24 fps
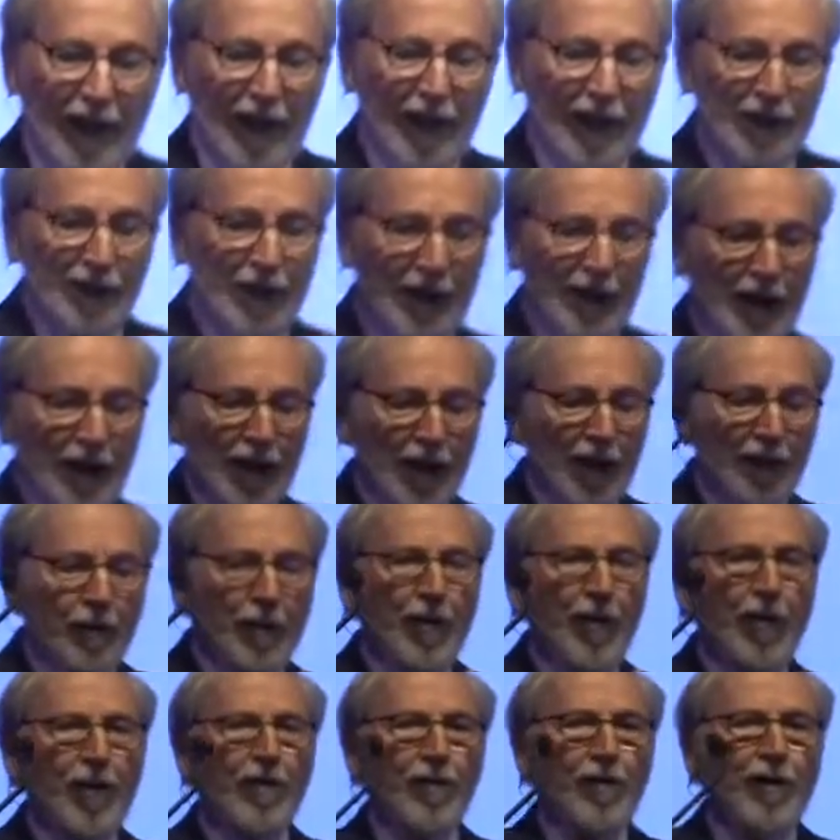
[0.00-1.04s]
It's
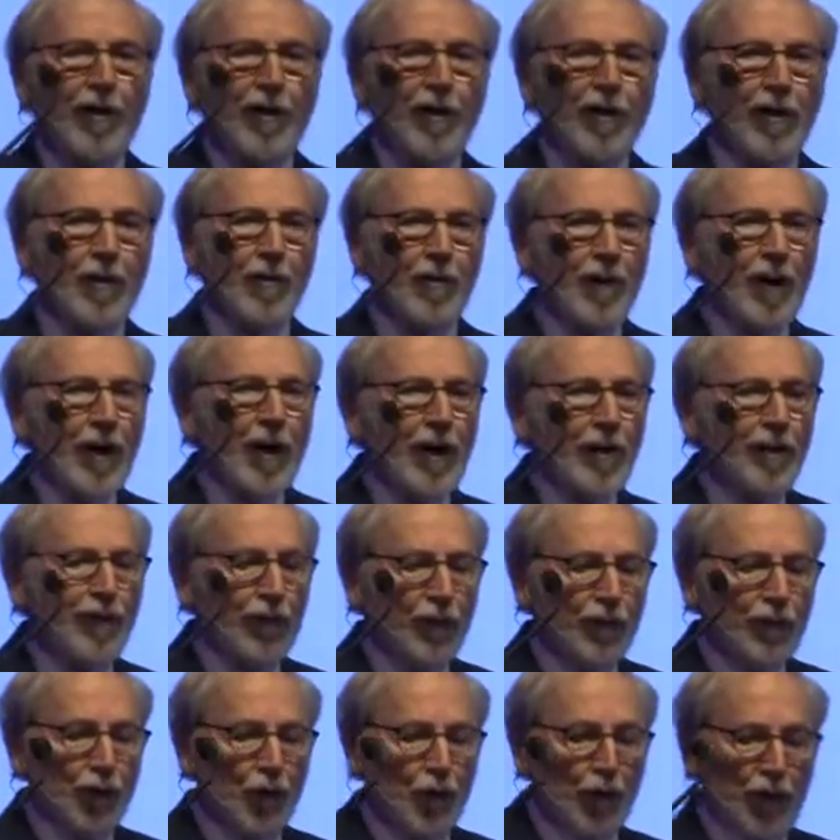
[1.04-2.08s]
a very
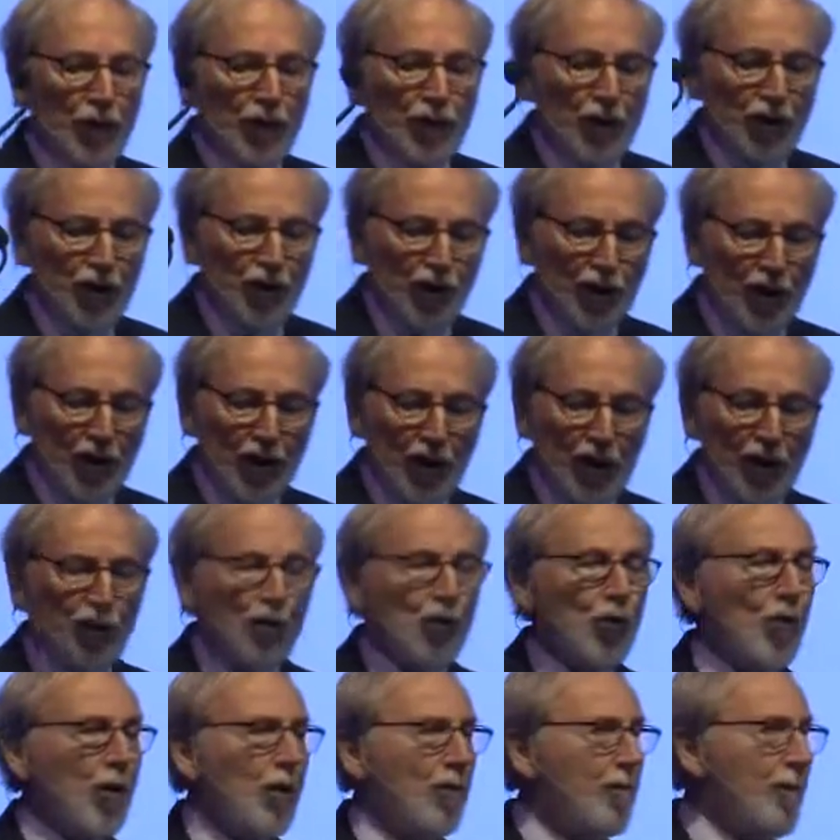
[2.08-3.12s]
powerful new addition
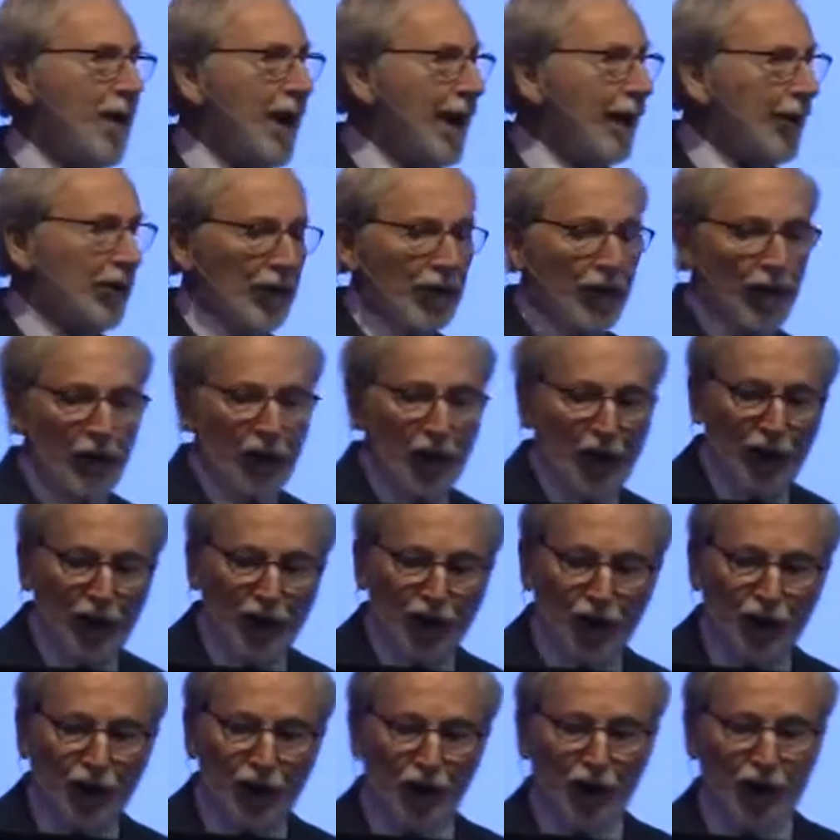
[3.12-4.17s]
to our magnified
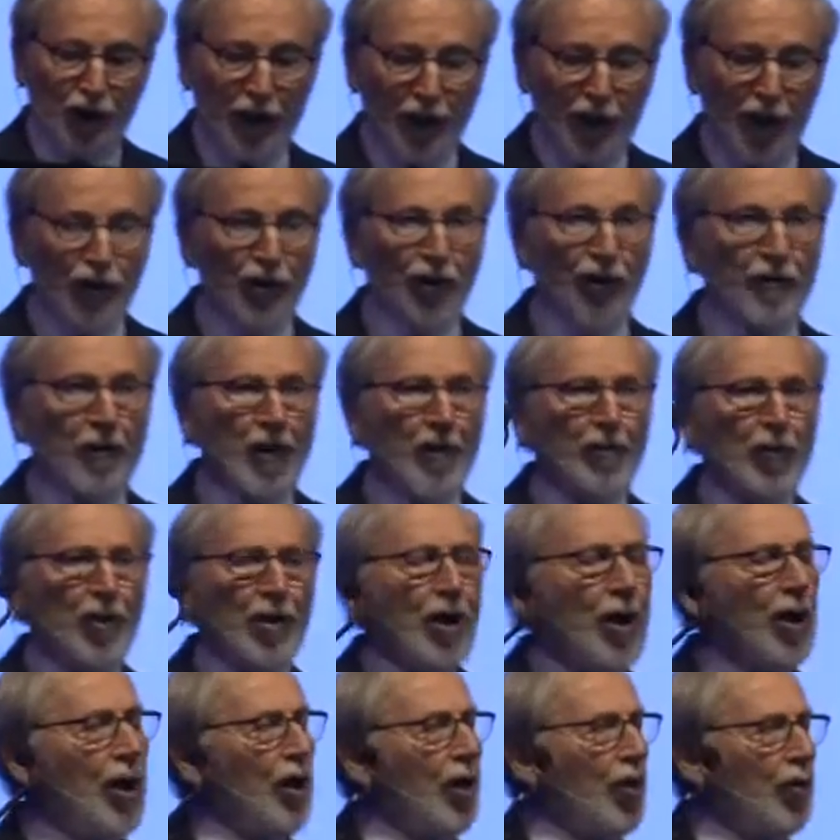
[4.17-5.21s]
search engine.
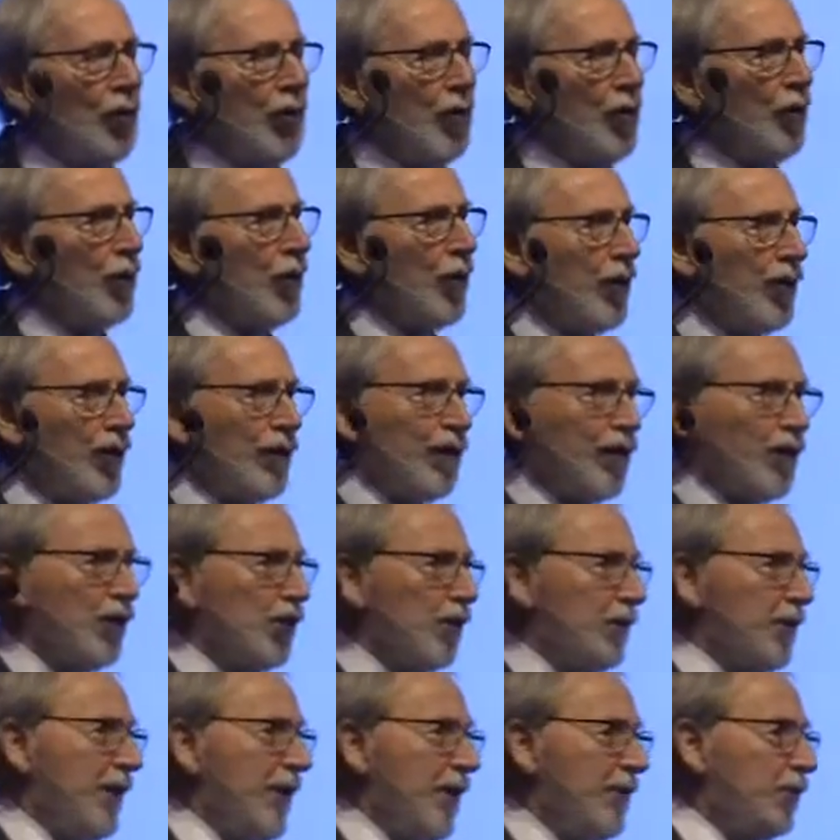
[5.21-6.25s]
Remember, we were one of the
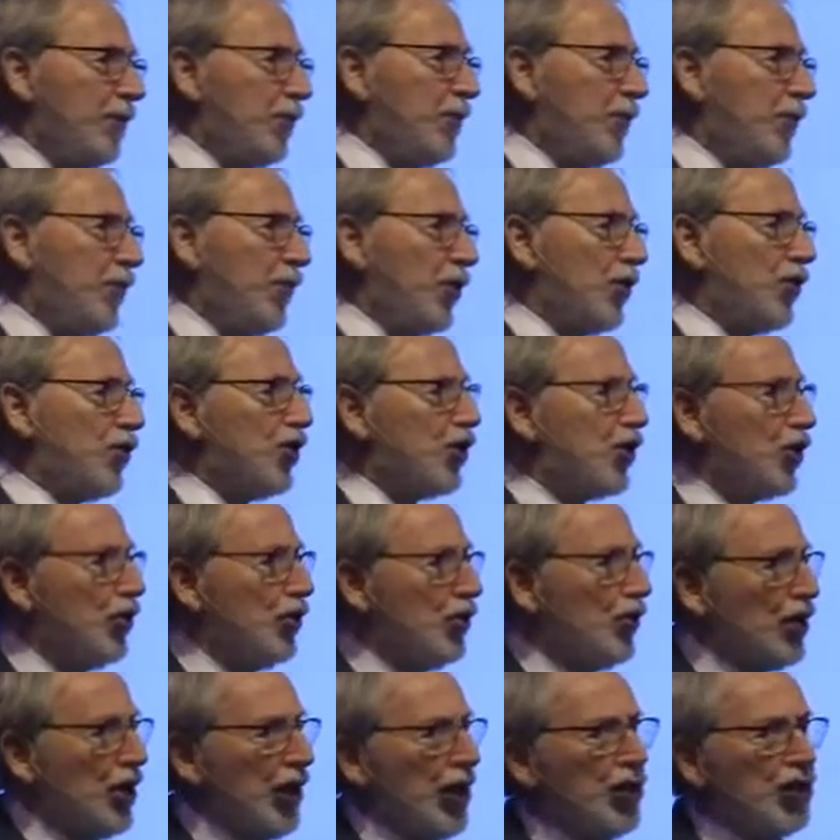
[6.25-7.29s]
first people to put a
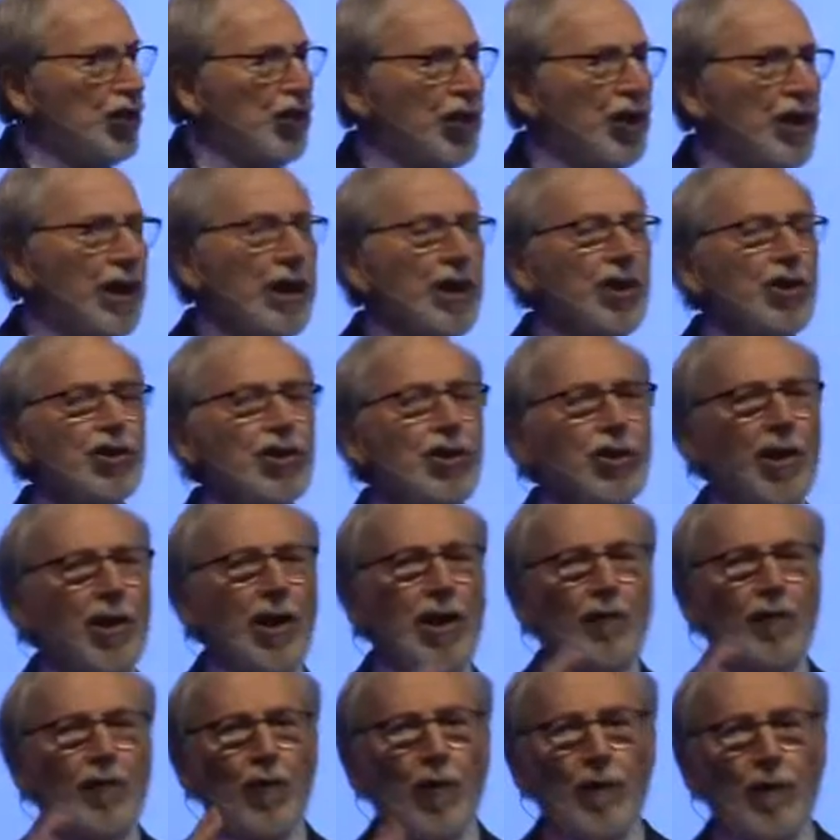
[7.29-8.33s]
search engine
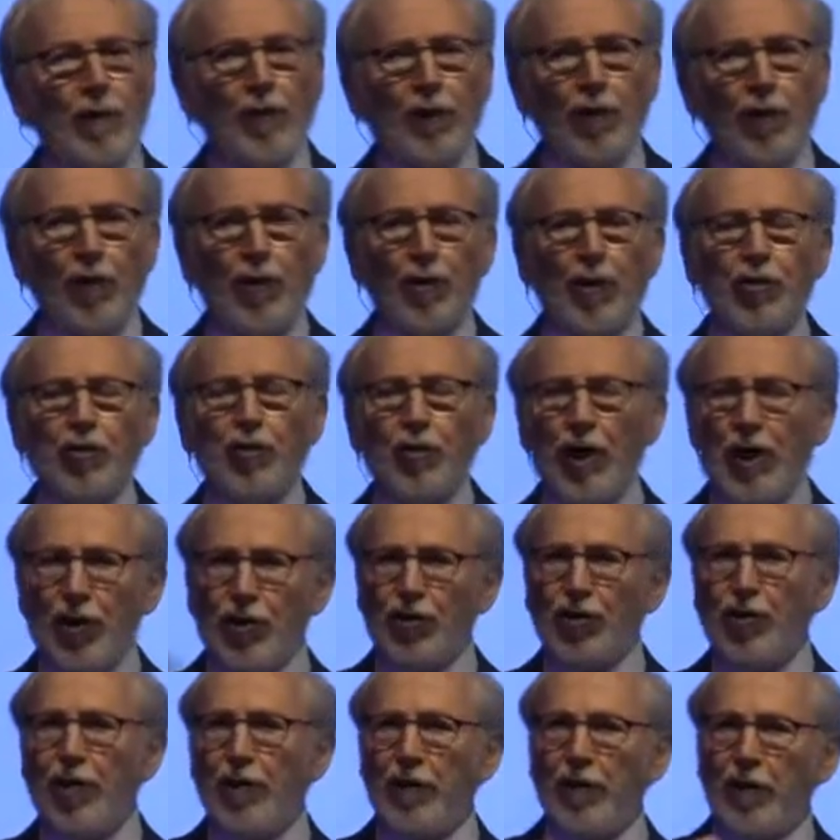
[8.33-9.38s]
inside of WebFocus,
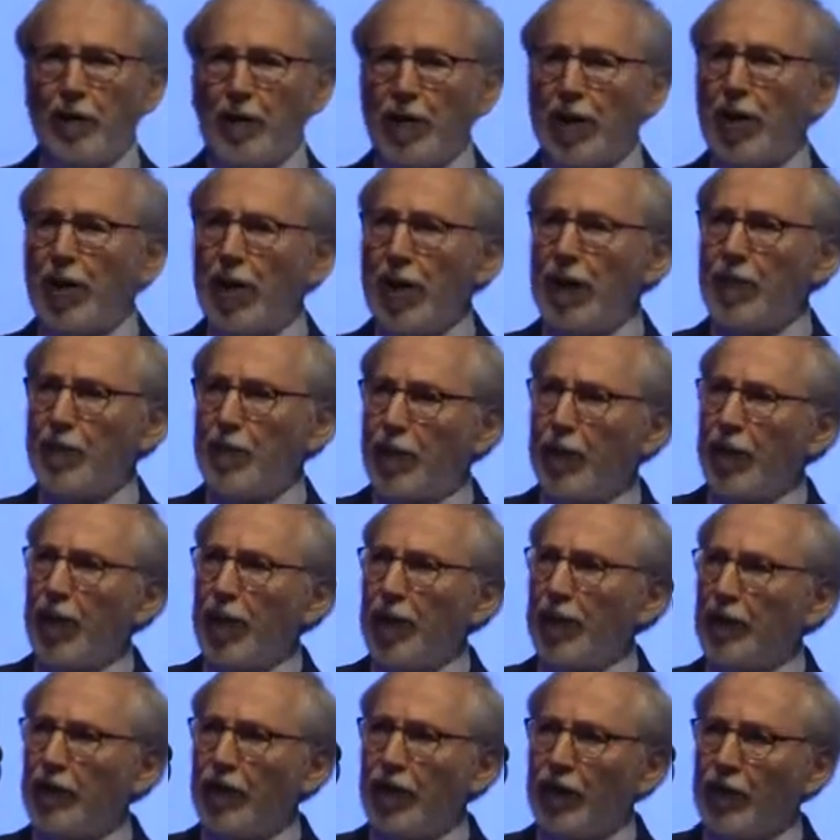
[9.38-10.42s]
inside of a BI
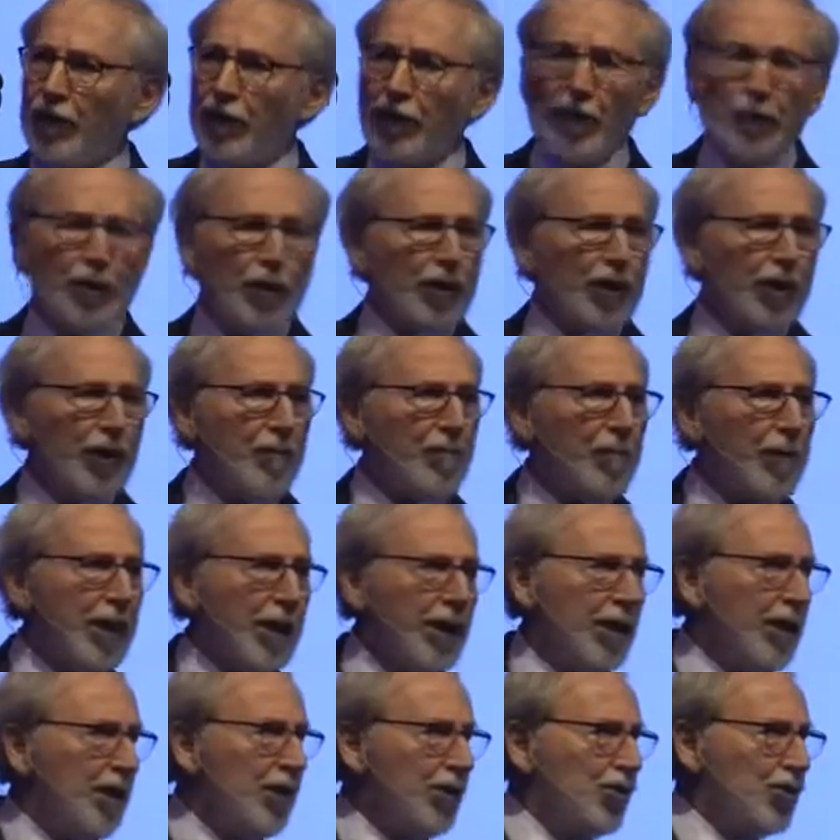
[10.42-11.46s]
product, and we did it
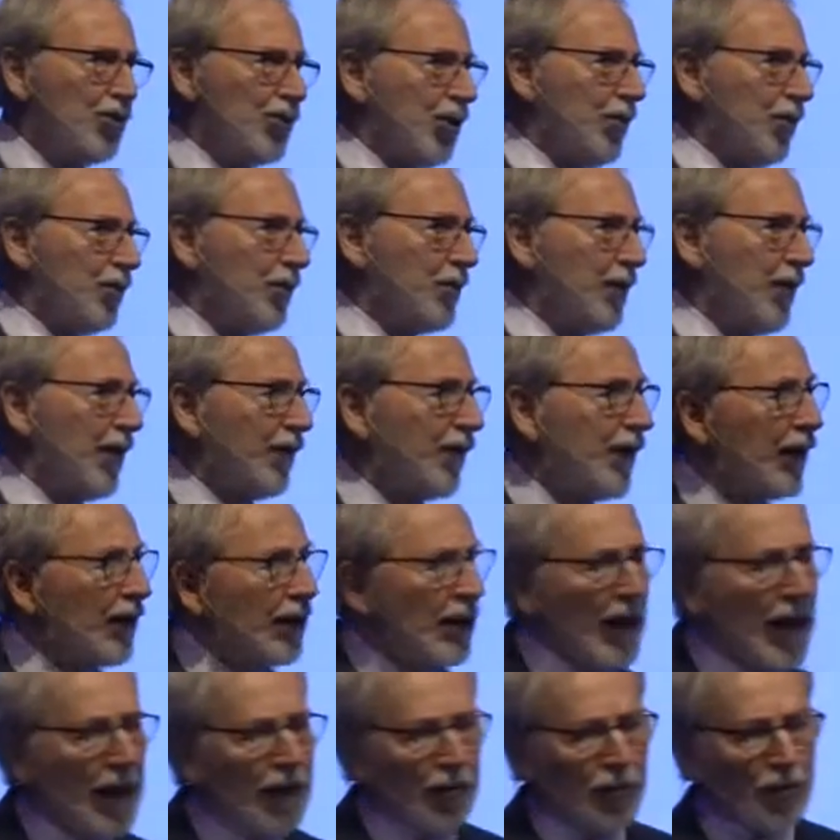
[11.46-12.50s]
many years ago, as a matter of
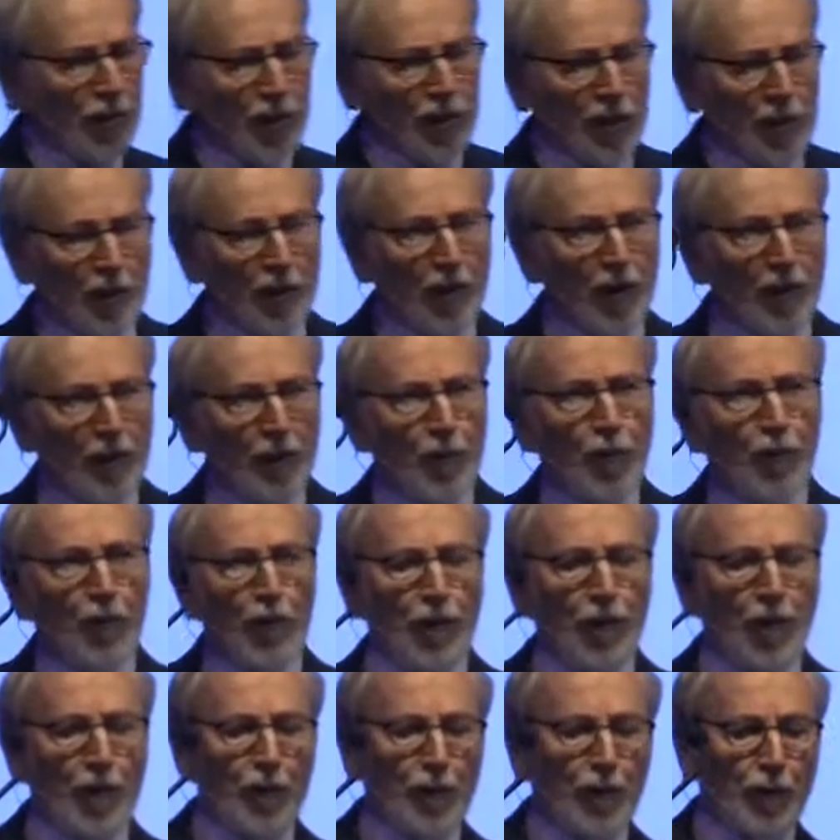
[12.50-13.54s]
fact. So this is an
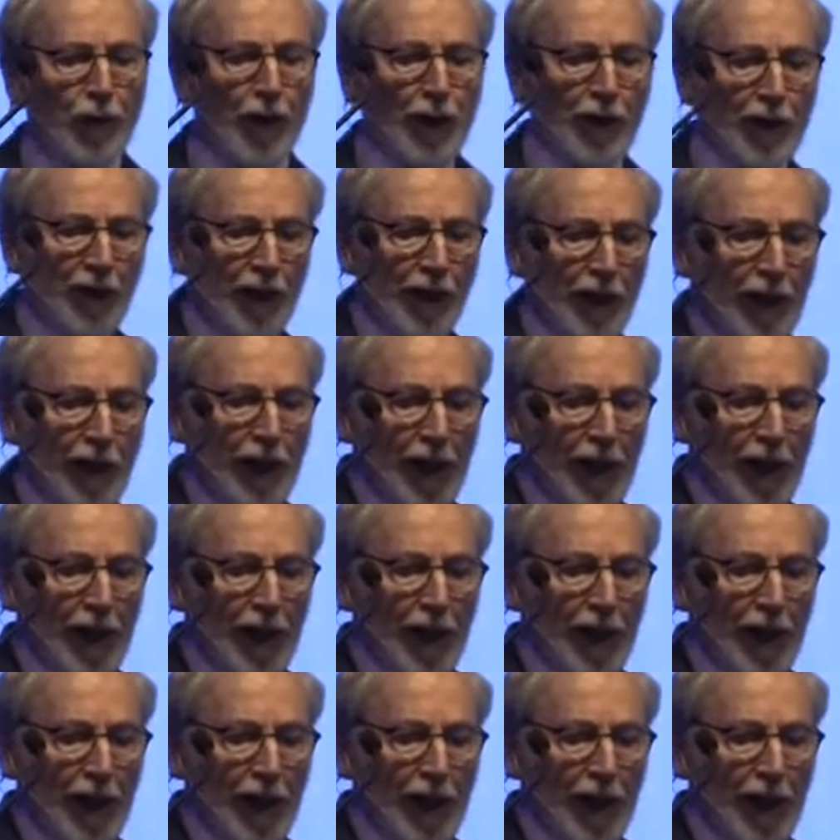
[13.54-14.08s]
important upgrade.